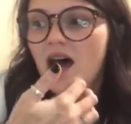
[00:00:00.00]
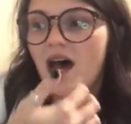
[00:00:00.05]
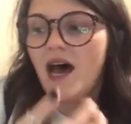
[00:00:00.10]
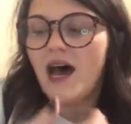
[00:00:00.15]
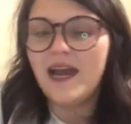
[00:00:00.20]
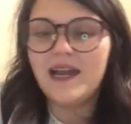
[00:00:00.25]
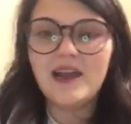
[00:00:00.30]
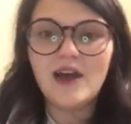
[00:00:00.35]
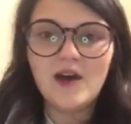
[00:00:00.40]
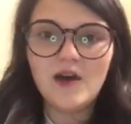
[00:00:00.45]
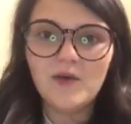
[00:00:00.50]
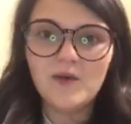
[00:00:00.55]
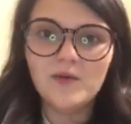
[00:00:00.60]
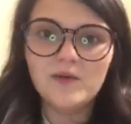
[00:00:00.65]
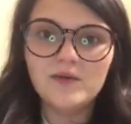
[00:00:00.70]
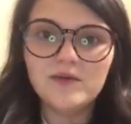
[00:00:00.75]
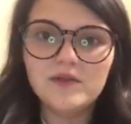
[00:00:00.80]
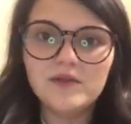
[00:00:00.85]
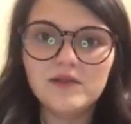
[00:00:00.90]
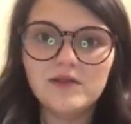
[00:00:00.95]
I
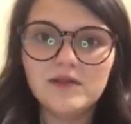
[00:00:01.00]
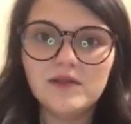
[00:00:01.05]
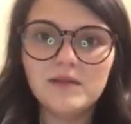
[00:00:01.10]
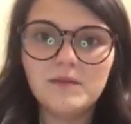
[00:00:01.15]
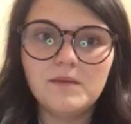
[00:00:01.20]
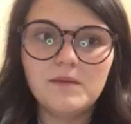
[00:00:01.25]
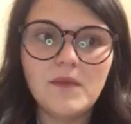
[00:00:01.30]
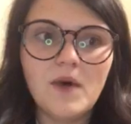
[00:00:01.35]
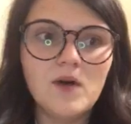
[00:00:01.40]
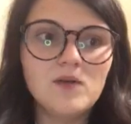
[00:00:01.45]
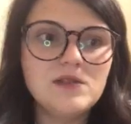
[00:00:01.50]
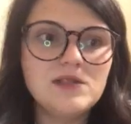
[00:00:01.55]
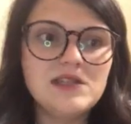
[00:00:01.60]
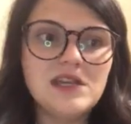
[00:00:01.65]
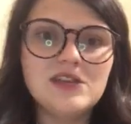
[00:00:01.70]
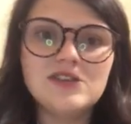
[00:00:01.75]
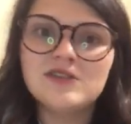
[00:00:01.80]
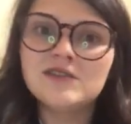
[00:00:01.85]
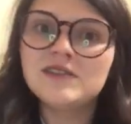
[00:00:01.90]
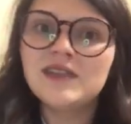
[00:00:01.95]
know most
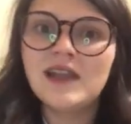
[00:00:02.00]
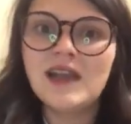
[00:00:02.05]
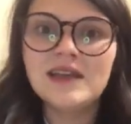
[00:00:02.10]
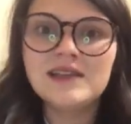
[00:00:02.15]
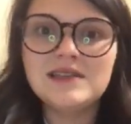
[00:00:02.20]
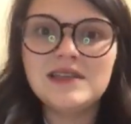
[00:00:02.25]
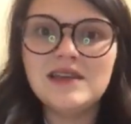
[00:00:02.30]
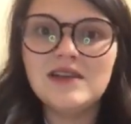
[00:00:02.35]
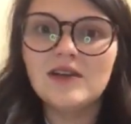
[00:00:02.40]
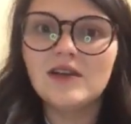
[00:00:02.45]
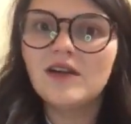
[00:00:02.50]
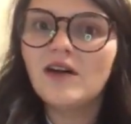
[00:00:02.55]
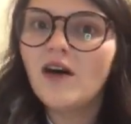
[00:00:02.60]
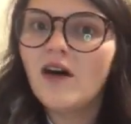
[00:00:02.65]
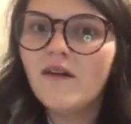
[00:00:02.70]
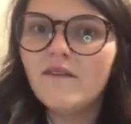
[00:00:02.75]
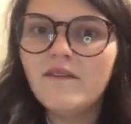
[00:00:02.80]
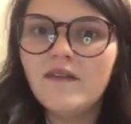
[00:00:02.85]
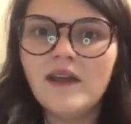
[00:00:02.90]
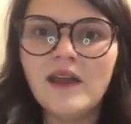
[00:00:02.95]
teachers that I see are
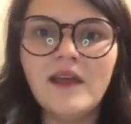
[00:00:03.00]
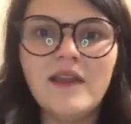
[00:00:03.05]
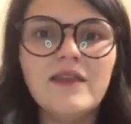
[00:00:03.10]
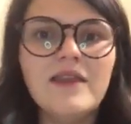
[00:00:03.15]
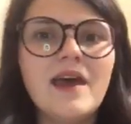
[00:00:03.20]
confident.